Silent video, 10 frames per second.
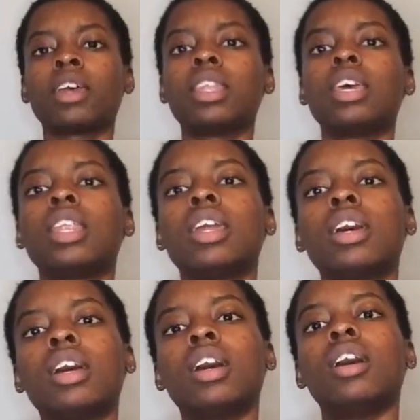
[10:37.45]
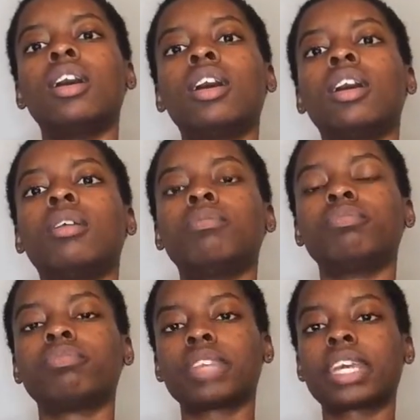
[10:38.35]
Then,
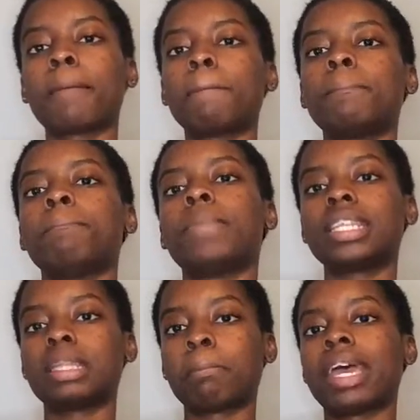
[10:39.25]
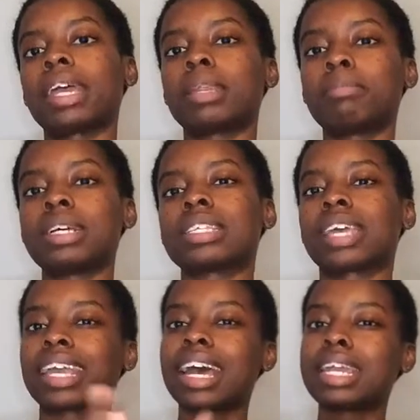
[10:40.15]
like I'm at the back of the bus,
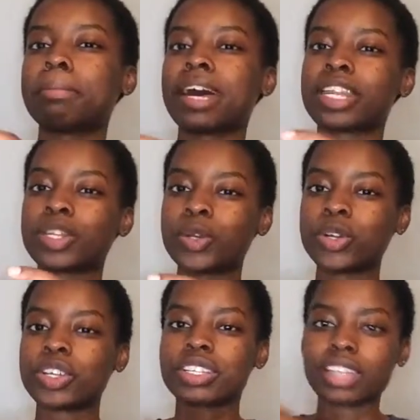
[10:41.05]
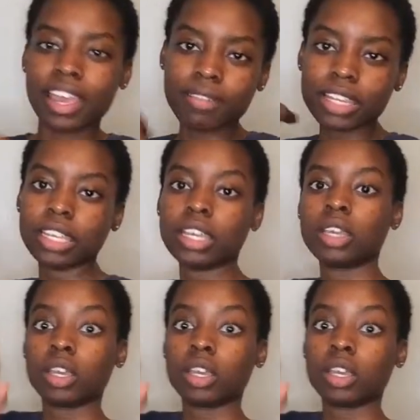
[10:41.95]
like kind of by the doors, not really